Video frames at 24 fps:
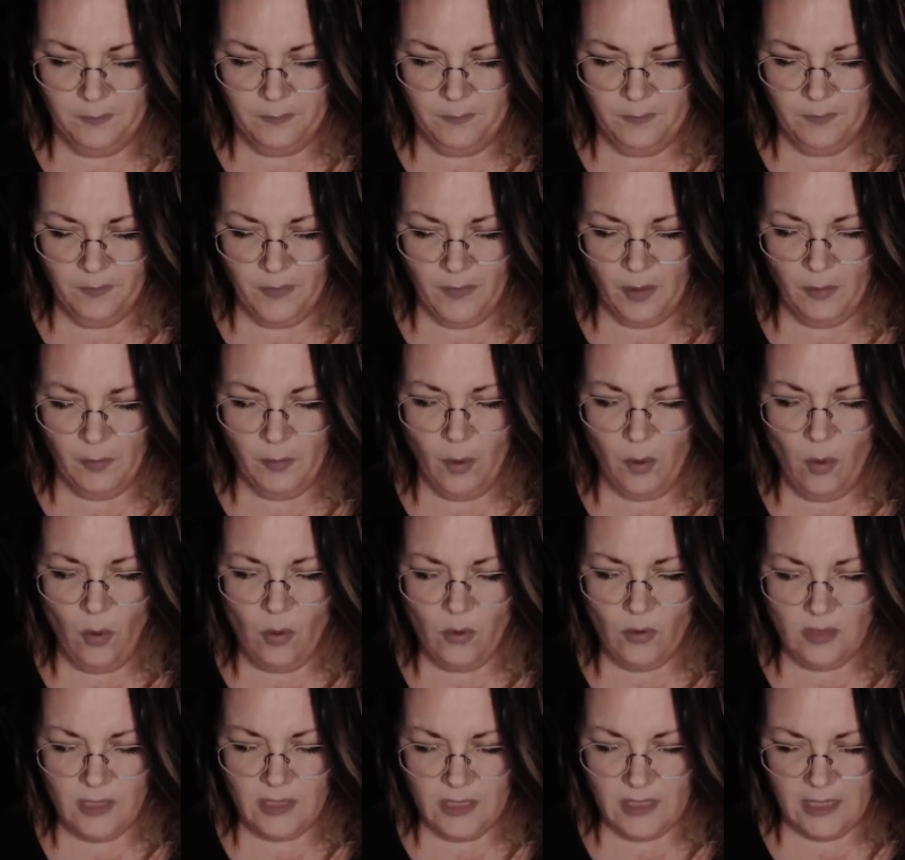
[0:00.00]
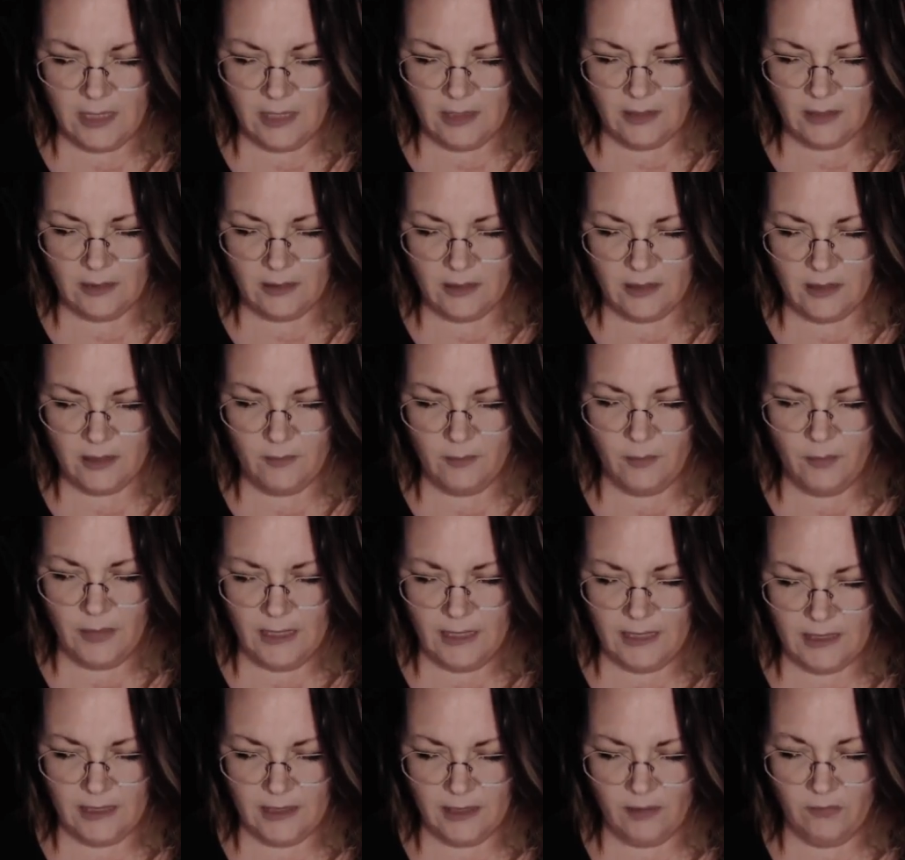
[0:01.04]
They're pulsing to the
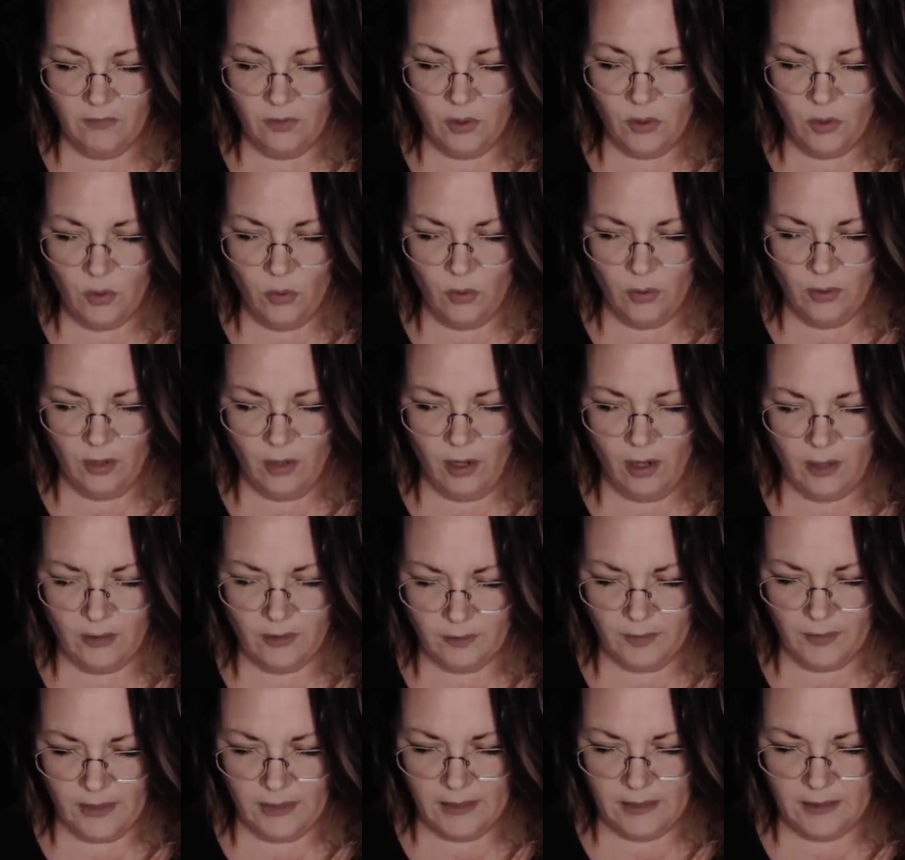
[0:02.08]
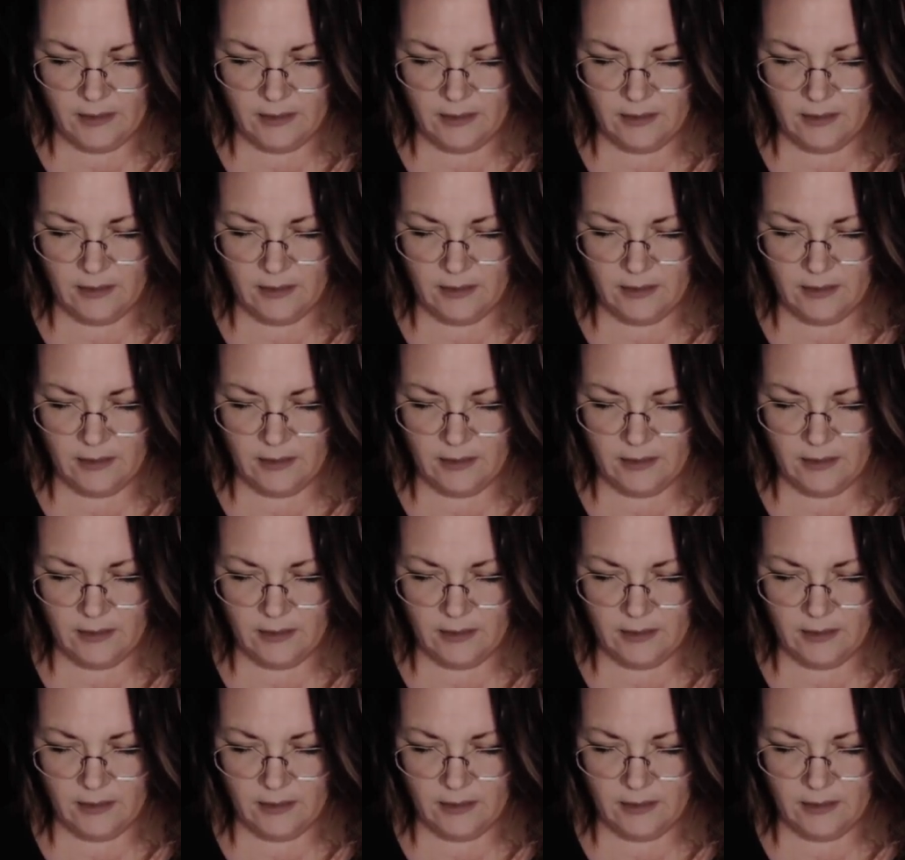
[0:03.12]
beat of your heartbeat.